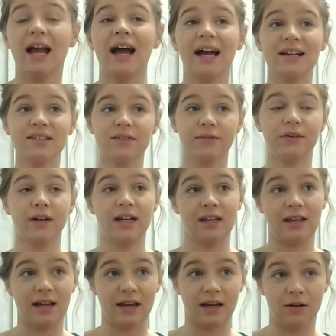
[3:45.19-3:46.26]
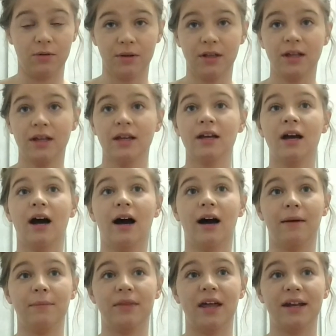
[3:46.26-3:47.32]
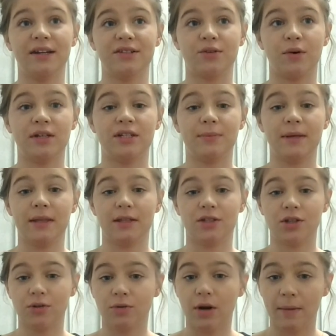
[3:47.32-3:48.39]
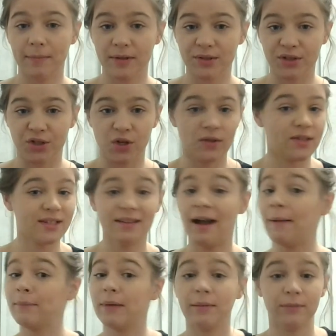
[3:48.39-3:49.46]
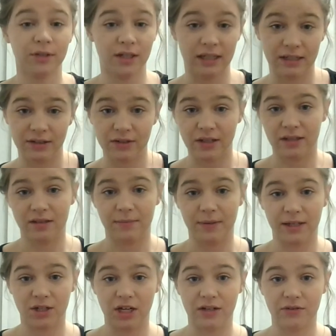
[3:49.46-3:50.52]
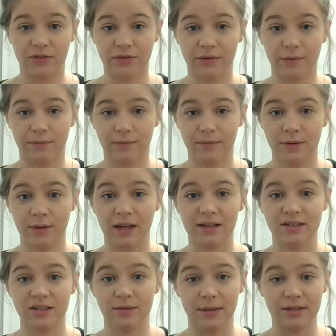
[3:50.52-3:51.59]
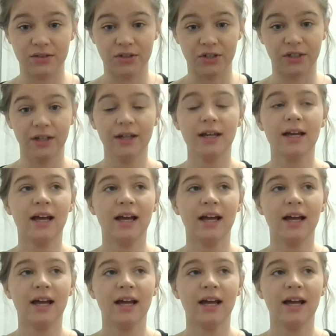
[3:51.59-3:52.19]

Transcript: As of right now, um, that is going to be the two compositions, not memorized. That's a big change from last semester.